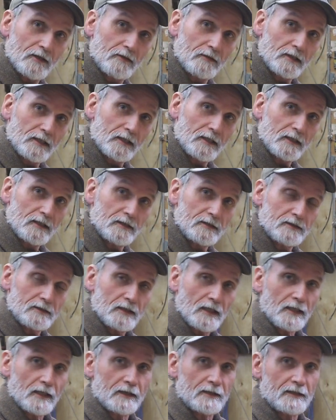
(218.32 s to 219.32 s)
degrees,
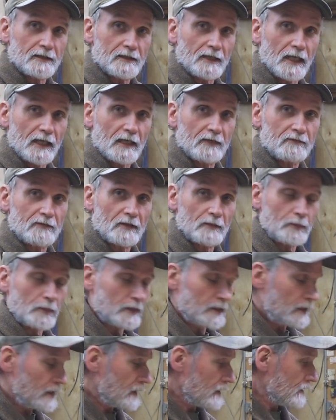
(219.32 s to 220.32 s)
and instead of it
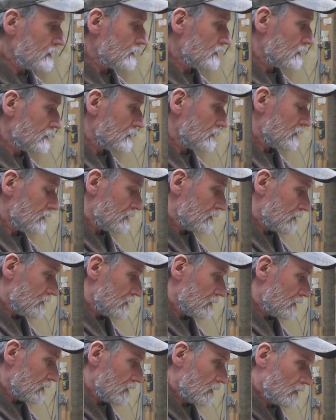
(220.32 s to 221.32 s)
being,
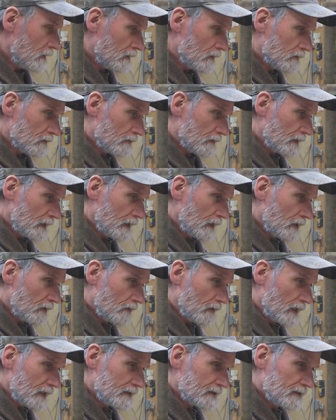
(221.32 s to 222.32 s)

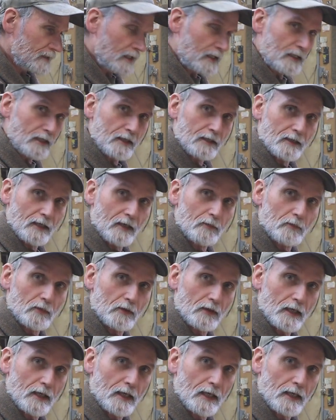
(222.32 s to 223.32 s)
now I set a
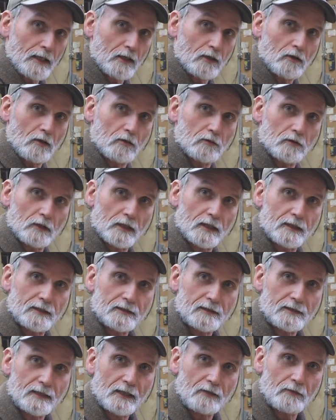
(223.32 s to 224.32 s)
number, I gotta go look
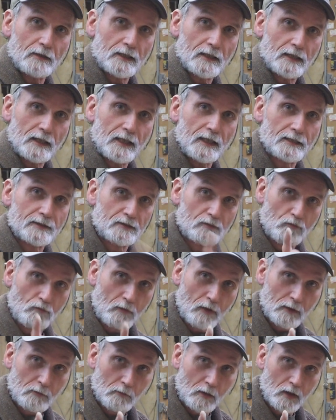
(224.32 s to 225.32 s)
and see what it is.
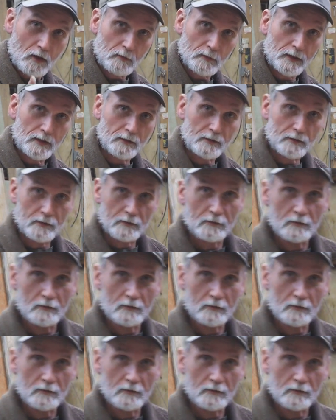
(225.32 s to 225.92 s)
One moment.